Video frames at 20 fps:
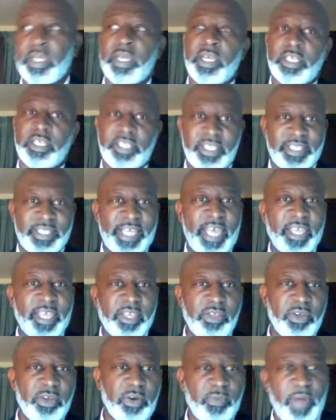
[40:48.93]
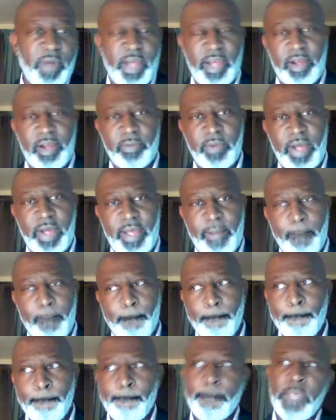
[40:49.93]
She taking you around, right?
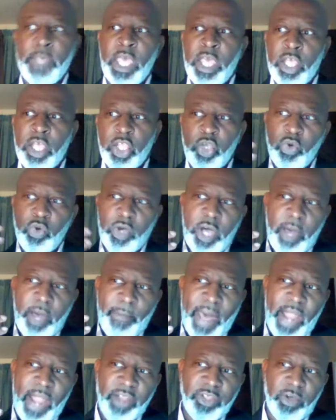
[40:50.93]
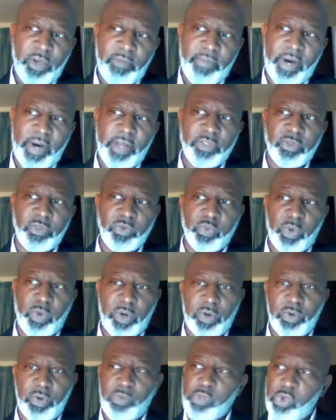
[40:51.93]
You come out of your mother's
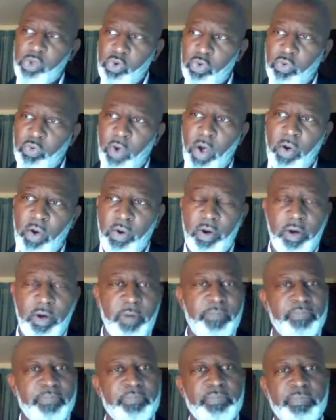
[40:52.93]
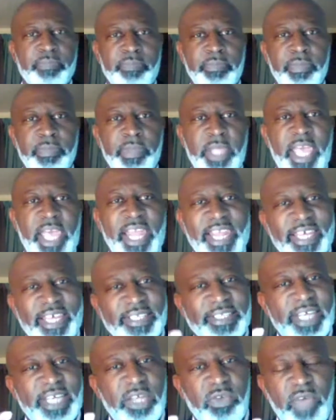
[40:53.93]
womb, you grow up, and
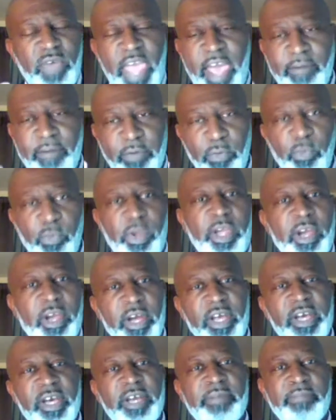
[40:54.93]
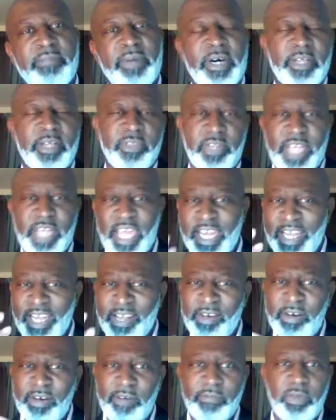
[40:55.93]
let's say you have a real good mother that
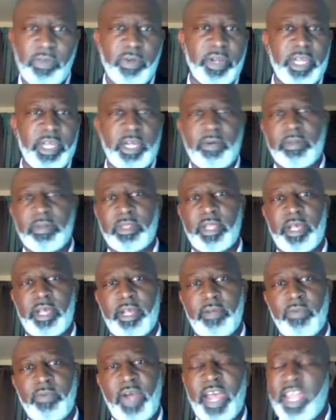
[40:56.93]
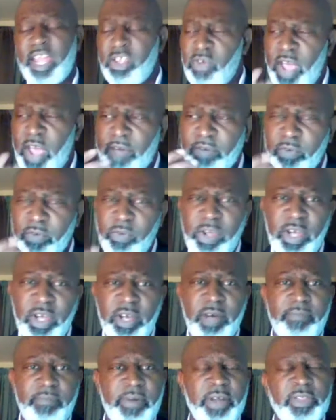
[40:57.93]
love you and everything, right? You have a real
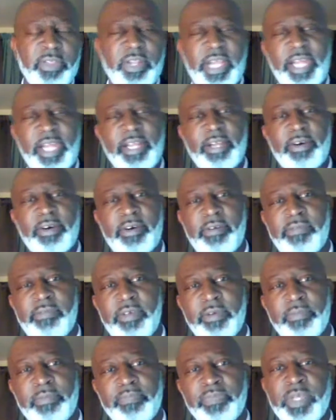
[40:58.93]
good mother that love you.